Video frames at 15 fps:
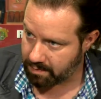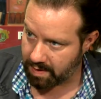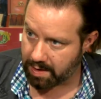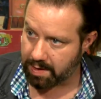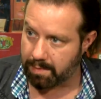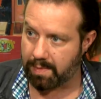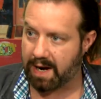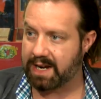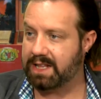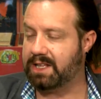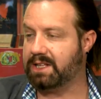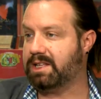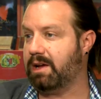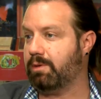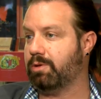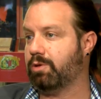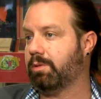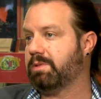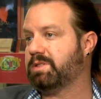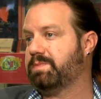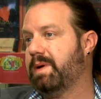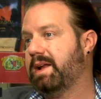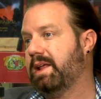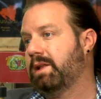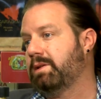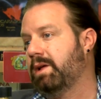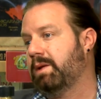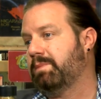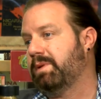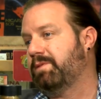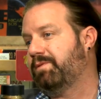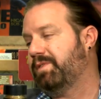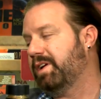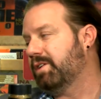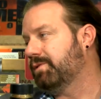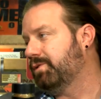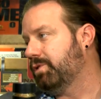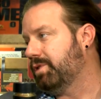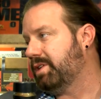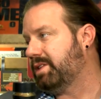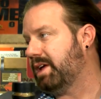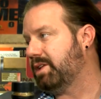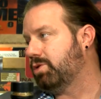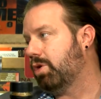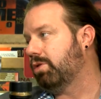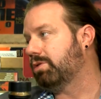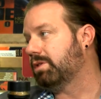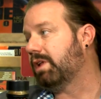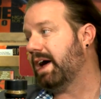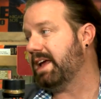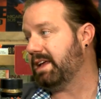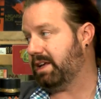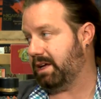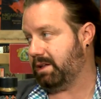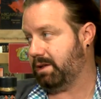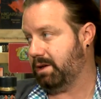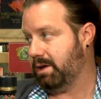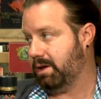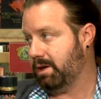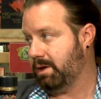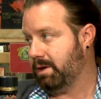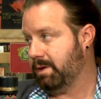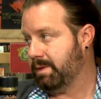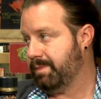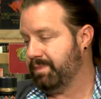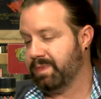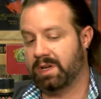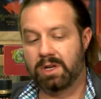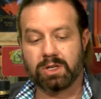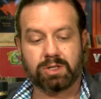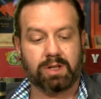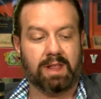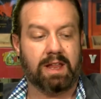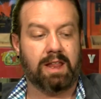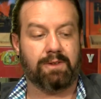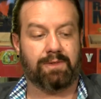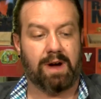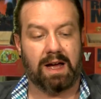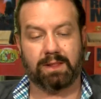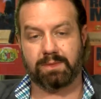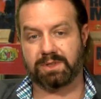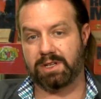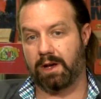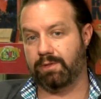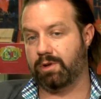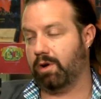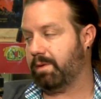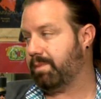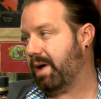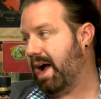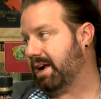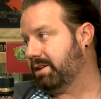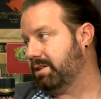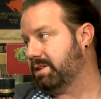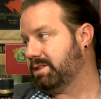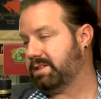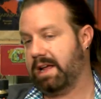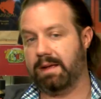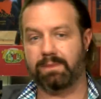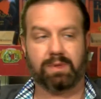the money that they would normally spend and, and be fearful that they don't like it. That's right. So then they find themselves going back to the same